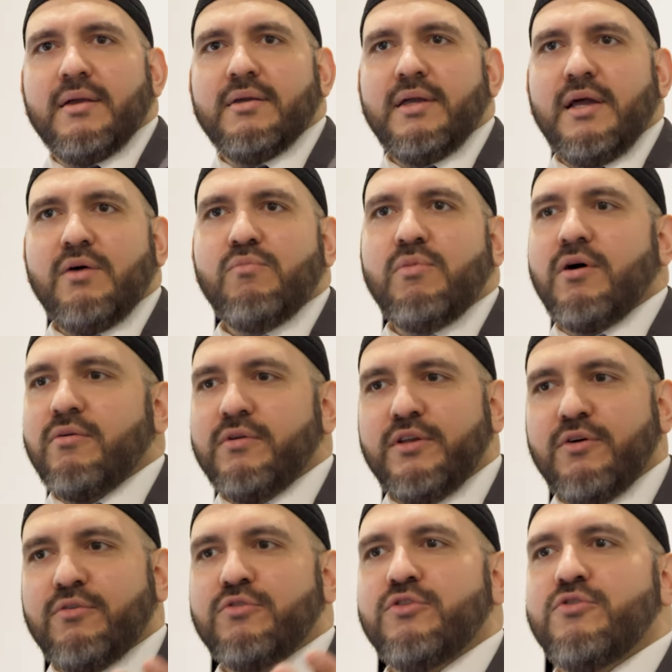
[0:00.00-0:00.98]
Yeah, well,
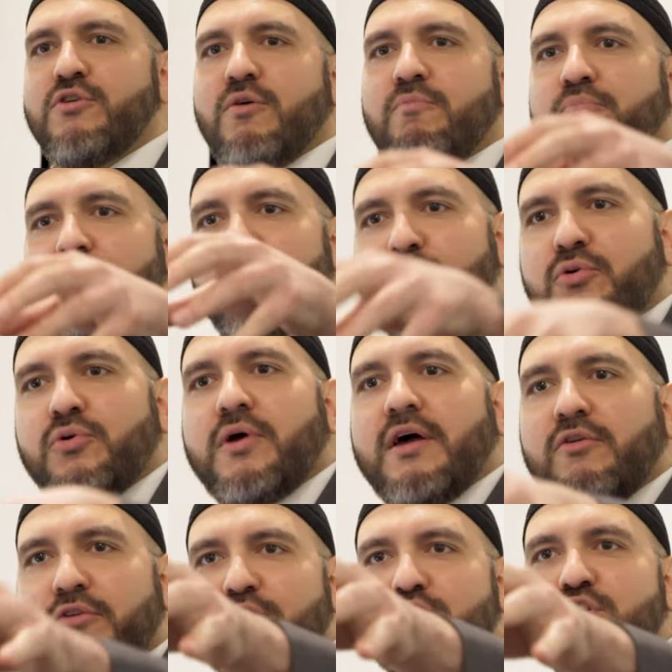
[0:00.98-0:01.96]
you know, you go put the
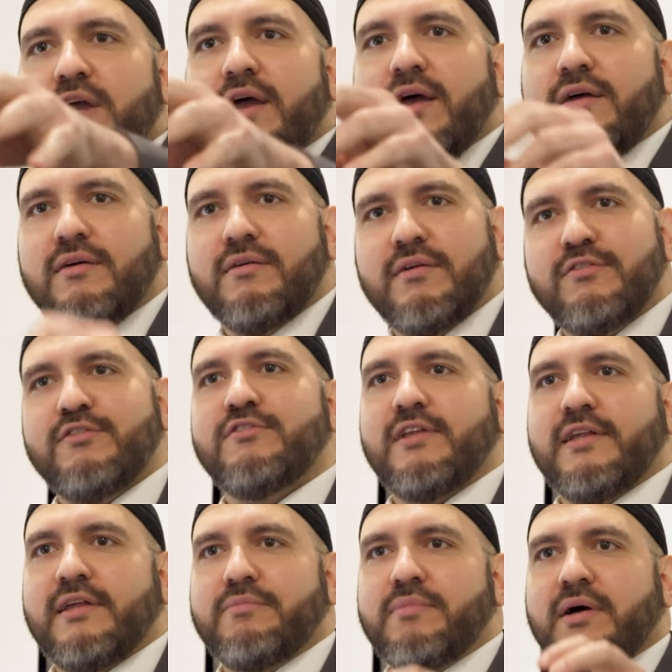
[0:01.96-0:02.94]
Quran on a chair. This
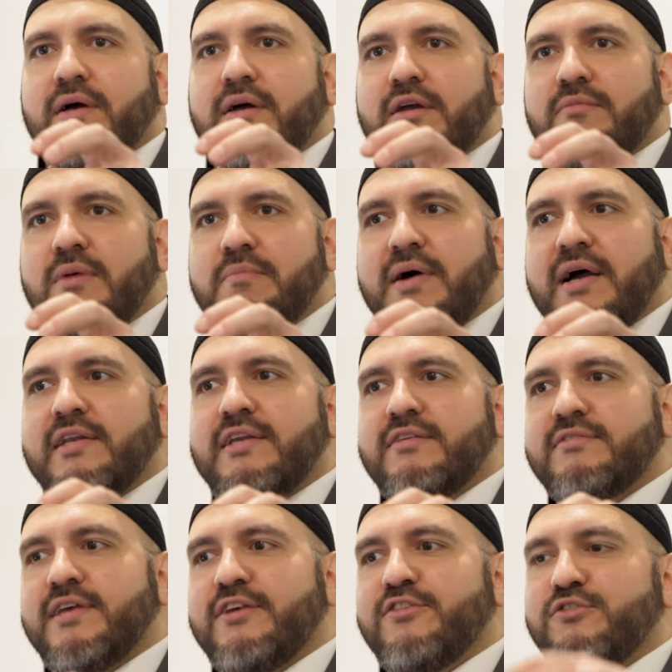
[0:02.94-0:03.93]
is um, uh, Imam
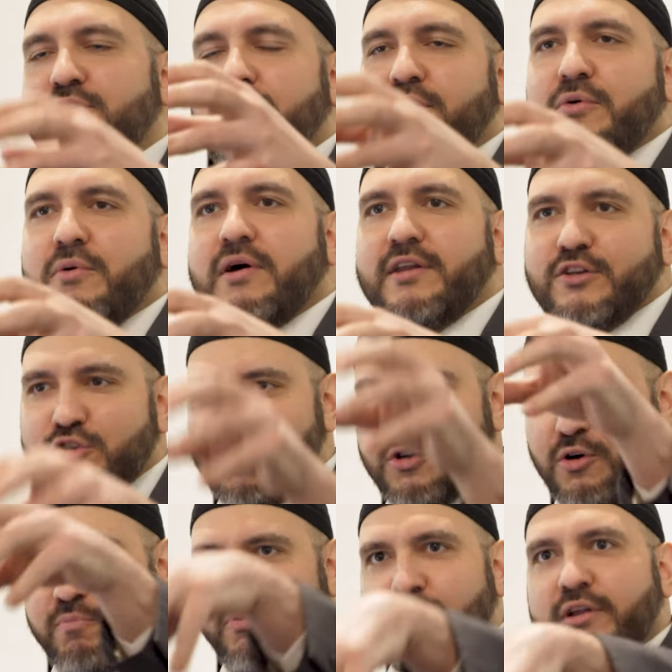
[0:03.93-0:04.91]
Ali's test to the Khawarij. You
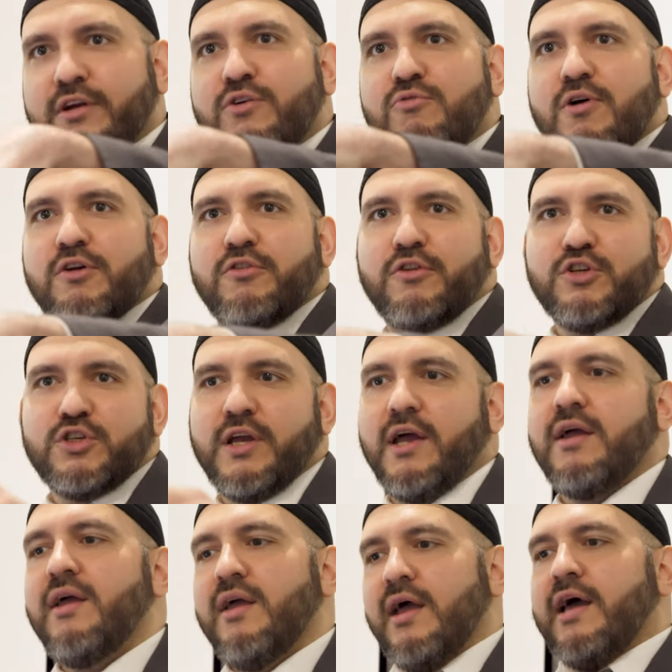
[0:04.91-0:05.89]
go put the Quran on the
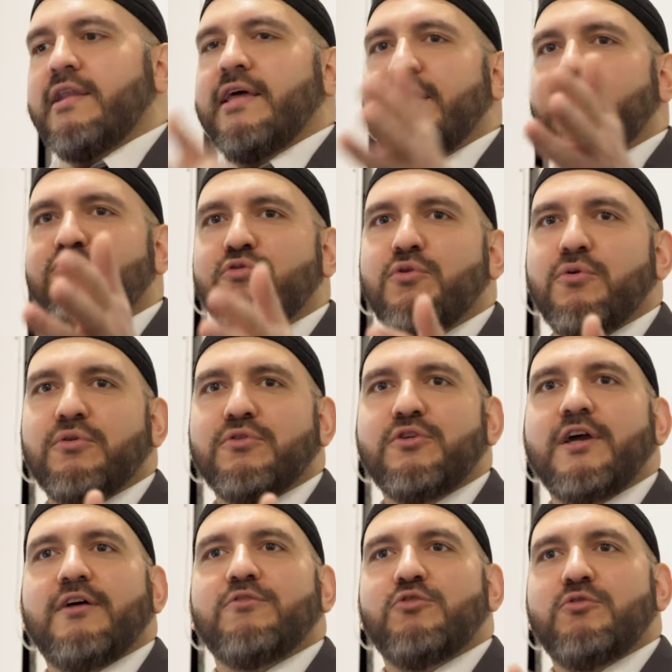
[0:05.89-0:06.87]
chair and let it rule.
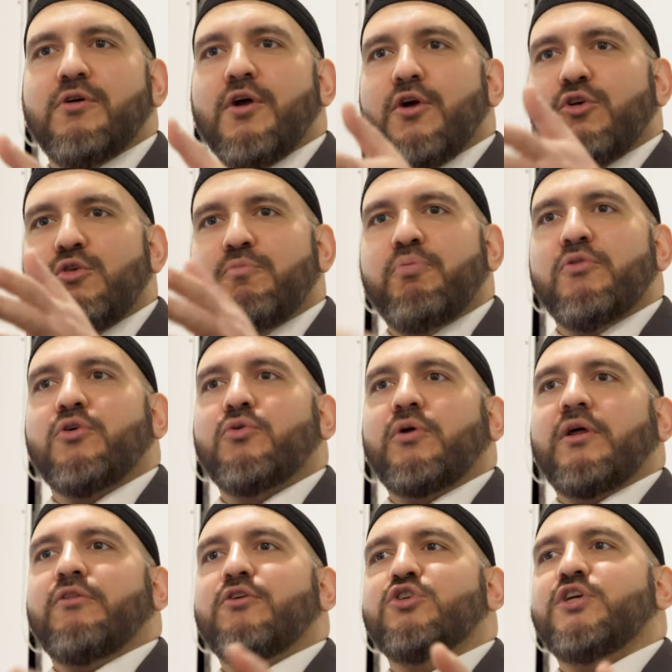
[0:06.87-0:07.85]
You, get, you, you put the
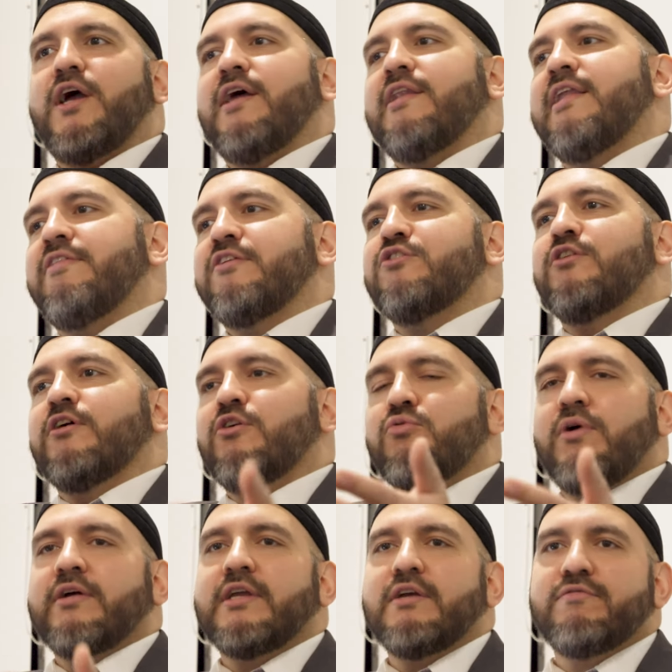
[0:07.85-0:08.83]
Quran on a chair and let the, the
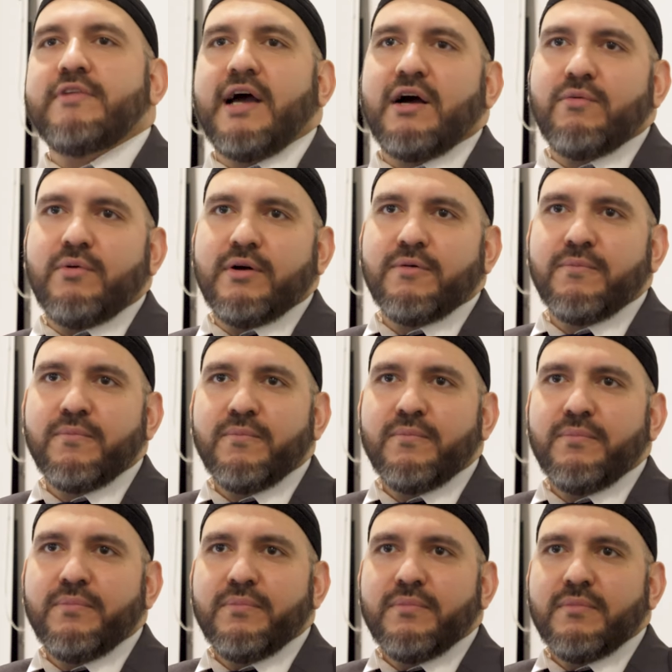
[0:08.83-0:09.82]
Quran give da'wah.
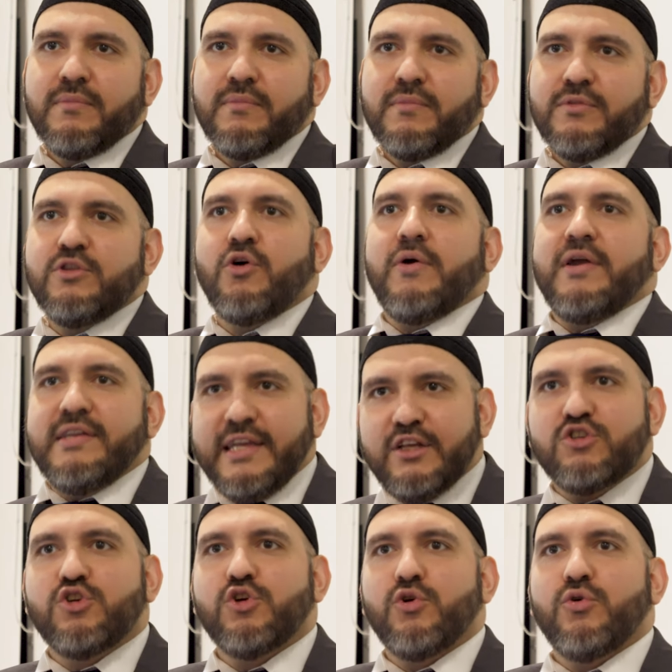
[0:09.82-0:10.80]
No, it
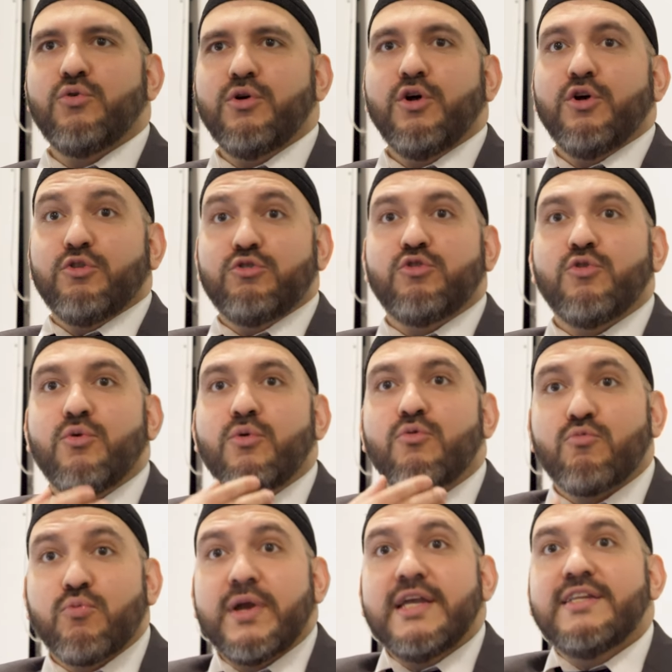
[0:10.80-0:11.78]
needs you to
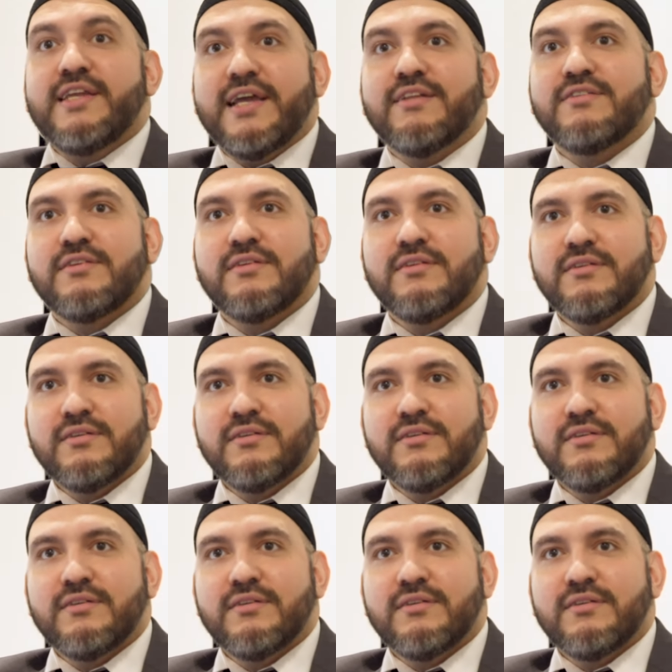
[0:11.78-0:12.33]
read it